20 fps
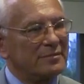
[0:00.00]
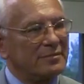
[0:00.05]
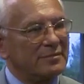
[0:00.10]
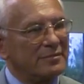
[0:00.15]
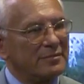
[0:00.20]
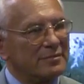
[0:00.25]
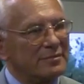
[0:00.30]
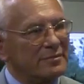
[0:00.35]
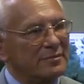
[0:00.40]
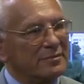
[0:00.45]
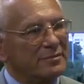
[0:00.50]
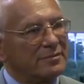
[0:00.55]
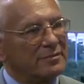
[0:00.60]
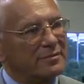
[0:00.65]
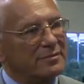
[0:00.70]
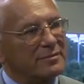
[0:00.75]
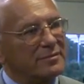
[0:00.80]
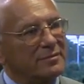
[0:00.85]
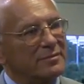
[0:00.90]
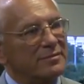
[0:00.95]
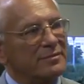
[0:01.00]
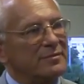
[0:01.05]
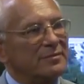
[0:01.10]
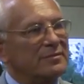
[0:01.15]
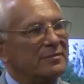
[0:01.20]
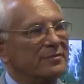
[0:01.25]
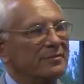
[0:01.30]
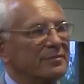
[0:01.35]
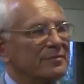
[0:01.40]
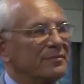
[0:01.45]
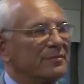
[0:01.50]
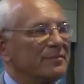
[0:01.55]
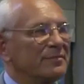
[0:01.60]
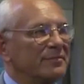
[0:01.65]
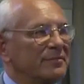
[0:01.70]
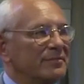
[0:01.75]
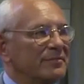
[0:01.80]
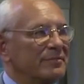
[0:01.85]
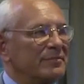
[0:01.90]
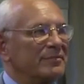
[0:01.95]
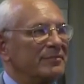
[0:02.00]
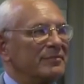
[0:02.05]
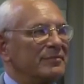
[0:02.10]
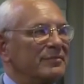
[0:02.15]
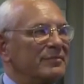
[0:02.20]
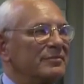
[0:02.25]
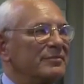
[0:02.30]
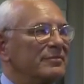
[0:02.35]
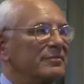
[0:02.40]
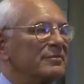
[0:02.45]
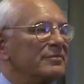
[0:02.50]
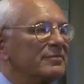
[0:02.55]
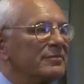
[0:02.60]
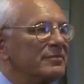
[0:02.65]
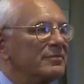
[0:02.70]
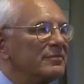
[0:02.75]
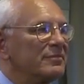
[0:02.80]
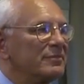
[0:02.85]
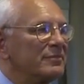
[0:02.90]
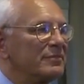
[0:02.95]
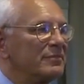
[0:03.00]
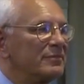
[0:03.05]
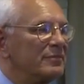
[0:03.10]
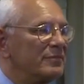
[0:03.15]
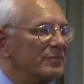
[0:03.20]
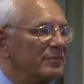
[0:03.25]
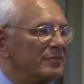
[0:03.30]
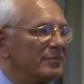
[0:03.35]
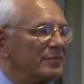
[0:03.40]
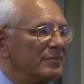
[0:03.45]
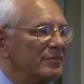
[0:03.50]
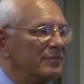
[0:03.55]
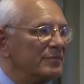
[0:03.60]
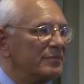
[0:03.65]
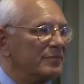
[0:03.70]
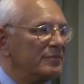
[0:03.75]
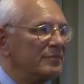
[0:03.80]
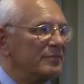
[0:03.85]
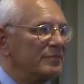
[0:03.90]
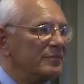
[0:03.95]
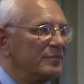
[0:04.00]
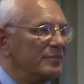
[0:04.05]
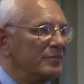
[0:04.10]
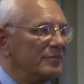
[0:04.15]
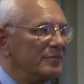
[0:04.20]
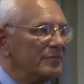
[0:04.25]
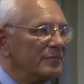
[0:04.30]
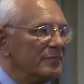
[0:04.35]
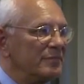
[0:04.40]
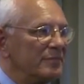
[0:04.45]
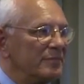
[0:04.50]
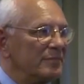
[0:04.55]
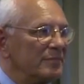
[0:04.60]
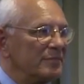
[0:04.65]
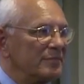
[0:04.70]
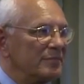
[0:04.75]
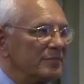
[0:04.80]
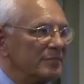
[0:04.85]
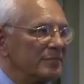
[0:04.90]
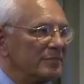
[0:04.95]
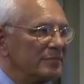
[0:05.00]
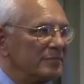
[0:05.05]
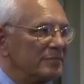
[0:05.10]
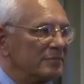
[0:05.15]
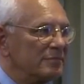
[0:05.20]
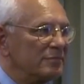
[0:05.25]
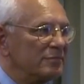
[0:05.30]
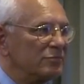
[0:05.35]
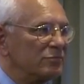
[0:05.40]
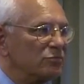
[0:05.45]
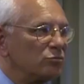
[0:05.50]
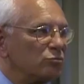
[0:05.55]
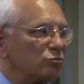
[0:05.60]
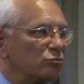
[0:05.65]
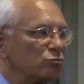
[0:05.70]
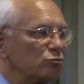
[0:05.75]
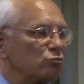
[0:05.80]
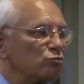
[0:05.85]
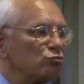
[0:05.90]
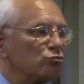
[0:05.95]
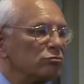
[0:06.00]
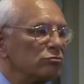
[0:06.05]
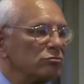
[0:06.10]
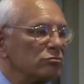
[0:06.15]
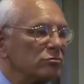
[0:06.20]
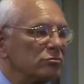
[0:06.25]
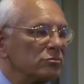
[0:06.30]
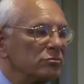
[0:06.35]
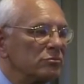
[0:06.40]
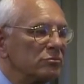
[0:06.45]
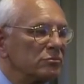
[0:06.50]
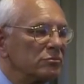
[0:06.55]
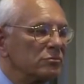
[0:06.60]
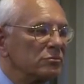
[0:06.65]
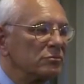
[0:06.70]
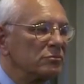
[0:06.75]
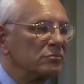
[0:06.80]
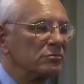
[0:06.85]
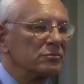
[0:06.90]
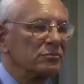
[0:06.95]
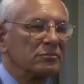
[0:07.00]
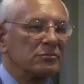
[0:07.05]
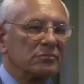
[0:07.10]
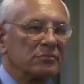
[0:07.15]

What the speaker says: (silent)